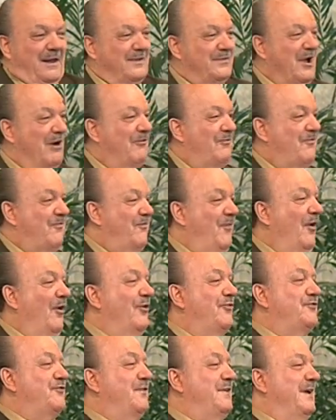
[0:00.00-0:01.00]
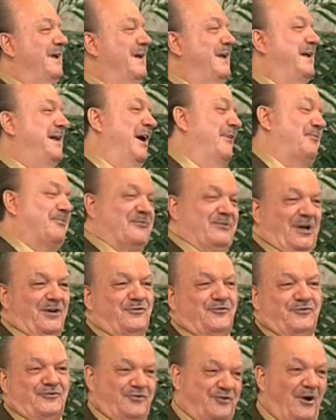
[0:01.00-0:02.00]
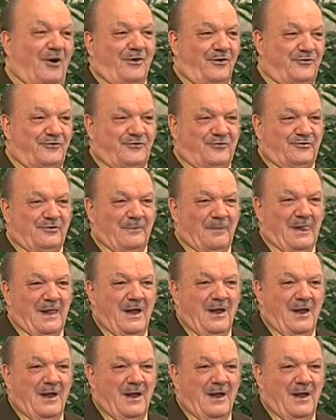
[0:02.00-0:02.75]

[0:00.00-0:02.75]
The first gifted church.